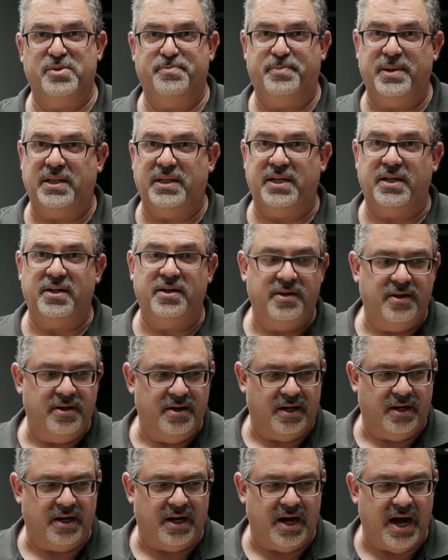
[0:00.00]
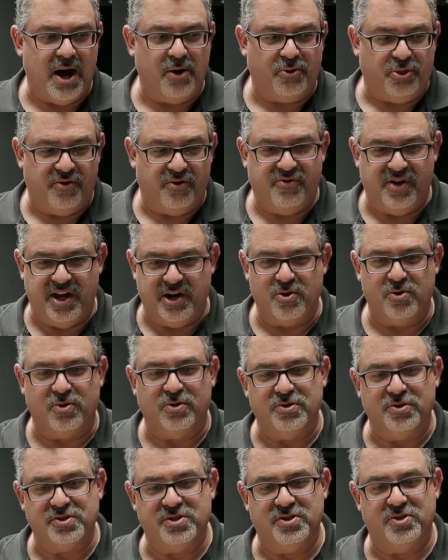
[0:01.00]
spilling uh, out the vent
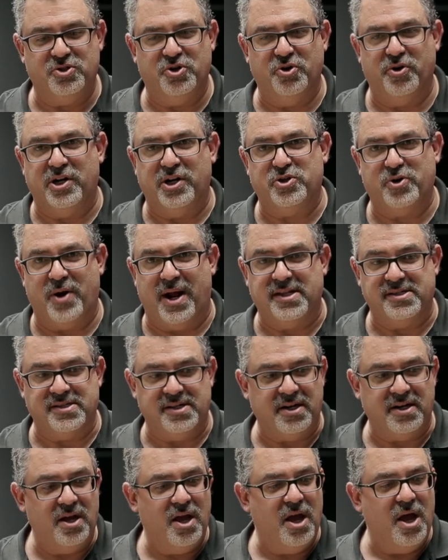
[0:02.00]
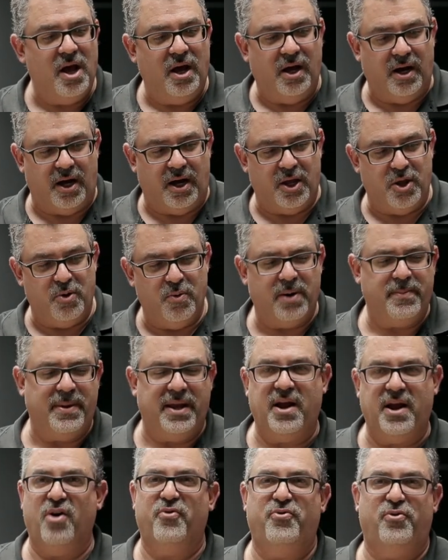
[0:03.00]
holes during transit. Uh, you want to
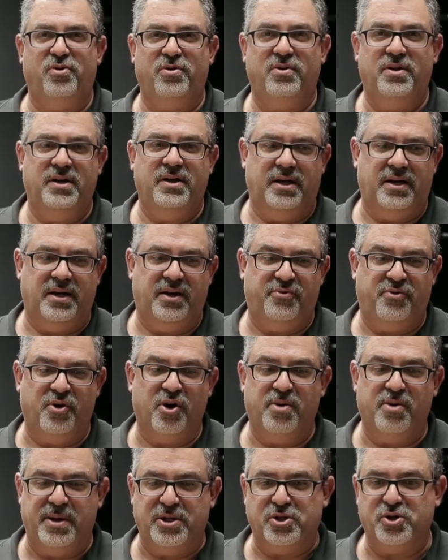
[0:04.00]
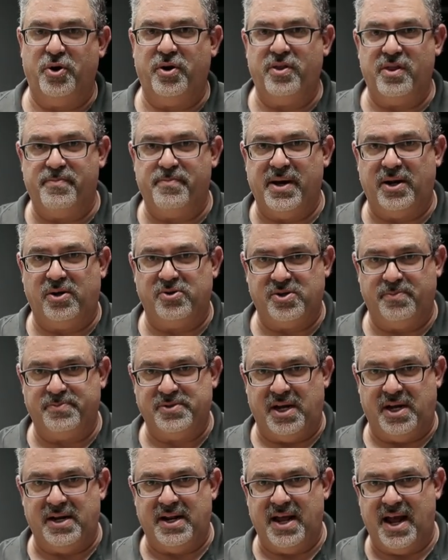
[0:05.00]
be careful if you're going to be turning the pedals
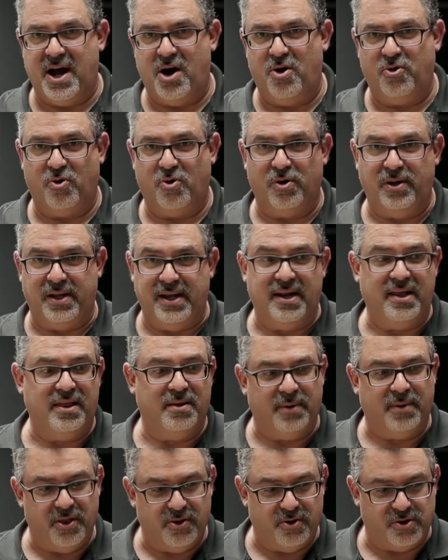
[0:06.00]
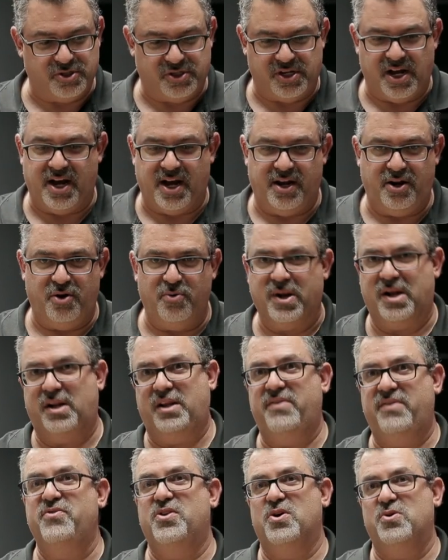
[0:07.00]
upside down or leaning them on their side. You want to
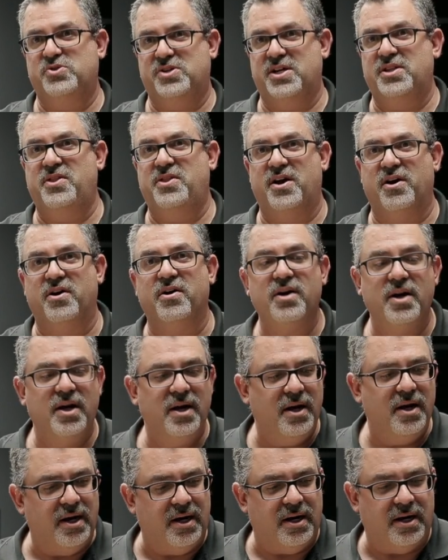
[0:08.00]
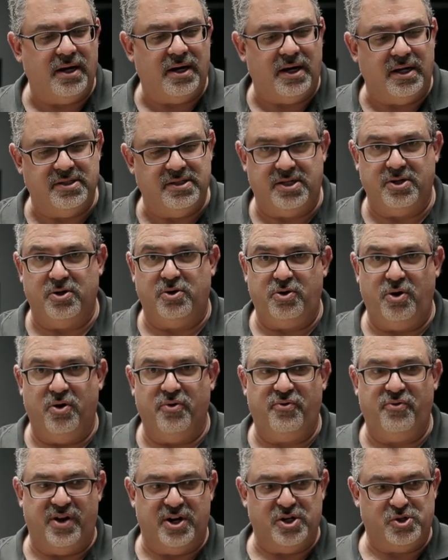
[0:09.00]
leave those in there uh, until
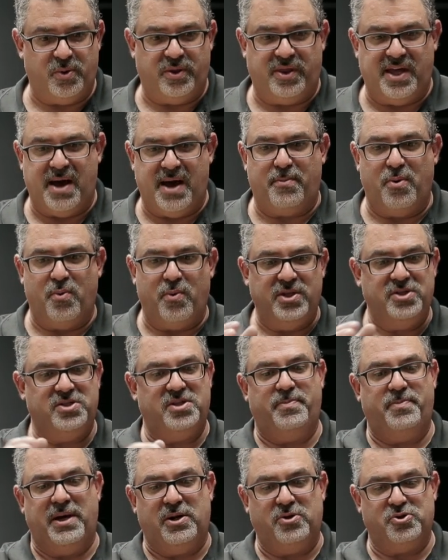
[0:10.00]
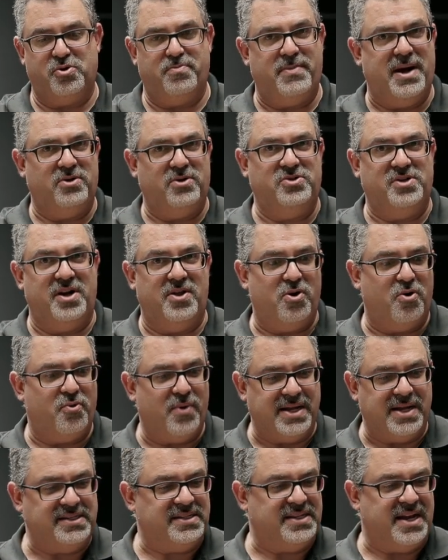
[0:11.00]
you're finished with that. But once the pedals are mounted and they're
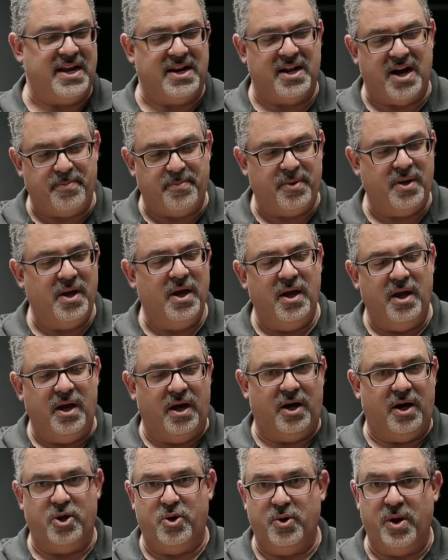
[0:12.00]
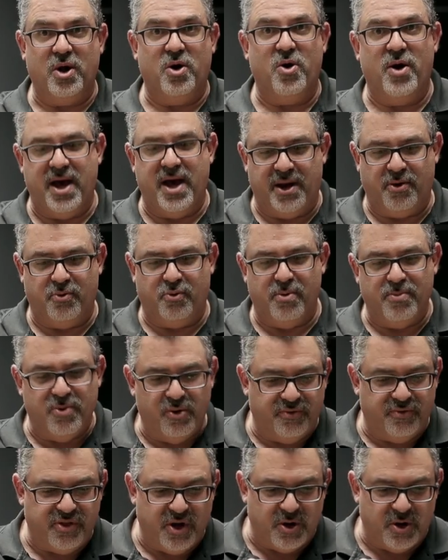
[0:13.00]
right side up, uh, you can go ahead and remove